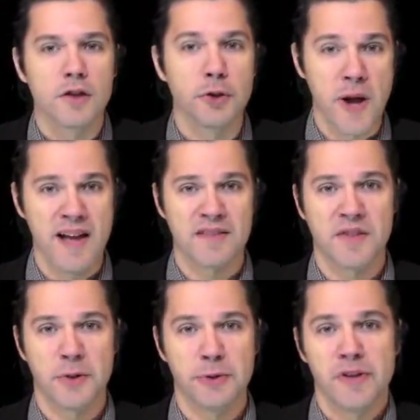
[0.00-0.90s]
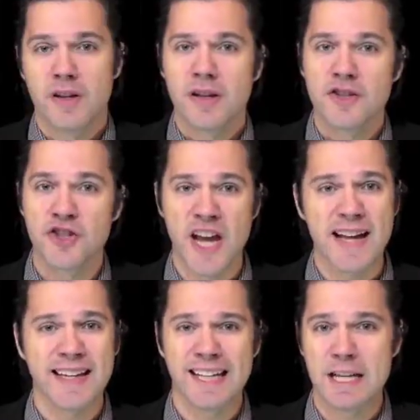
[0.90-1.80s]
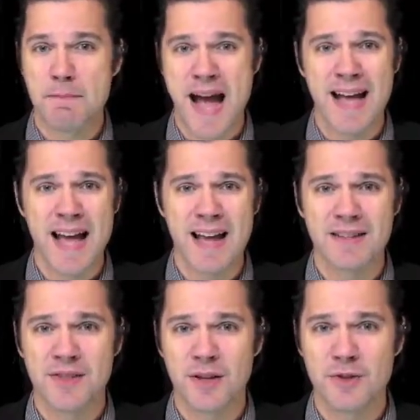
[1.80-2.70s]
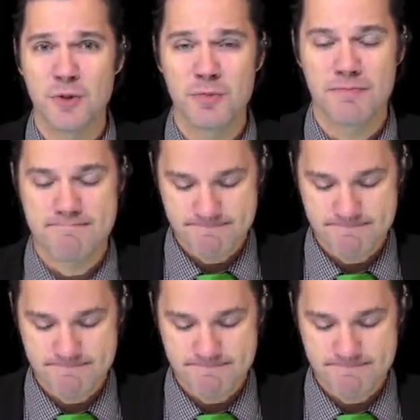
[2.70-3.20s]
Your attitude. Check any bad attitude you...